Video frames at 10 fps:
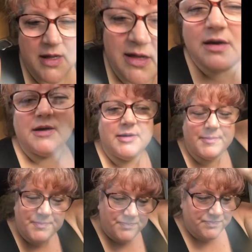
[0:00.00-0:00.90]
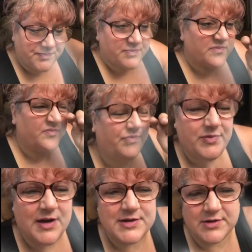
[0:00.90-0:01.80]
I
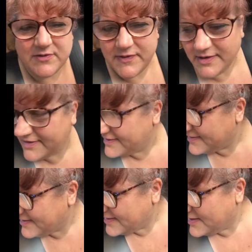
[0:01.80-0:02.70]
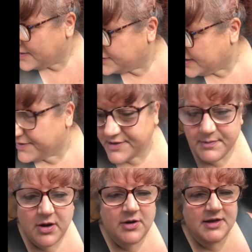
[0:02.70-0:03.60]
sort of shouted to
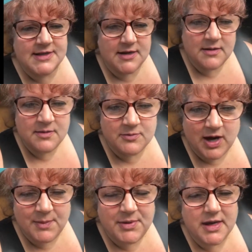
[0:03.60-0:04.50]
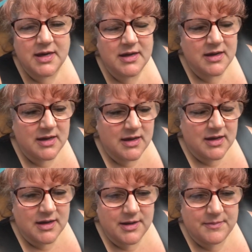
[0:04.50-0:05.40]
Mark and said I'm not happy.
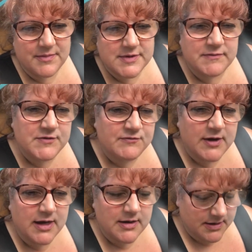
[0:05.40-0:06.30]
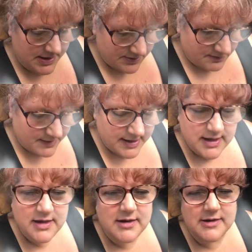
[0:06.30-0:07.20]
So just rung Iain. He's on the way
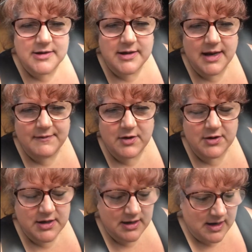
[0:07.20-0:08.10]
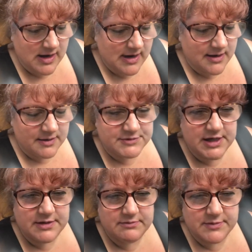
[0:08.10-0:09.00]
and he had a look.
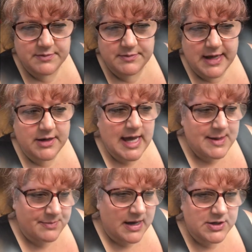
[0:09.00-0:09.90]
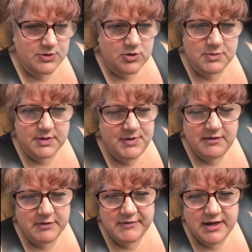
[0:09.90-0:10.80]
She then came back to normal. The
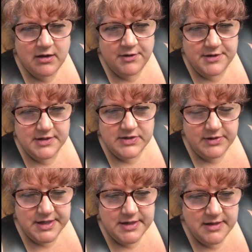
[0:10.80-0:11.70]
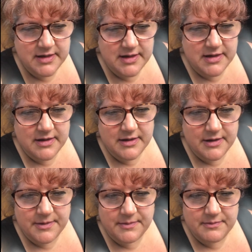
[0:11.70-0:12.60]
paint went really hard and solid.
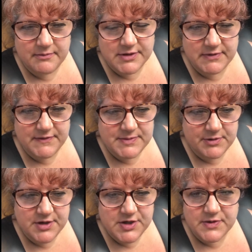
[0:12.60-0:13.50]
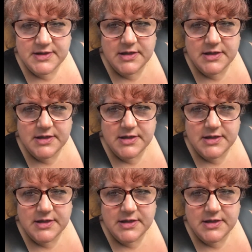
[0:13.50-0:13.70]
Wasn't really responding to us.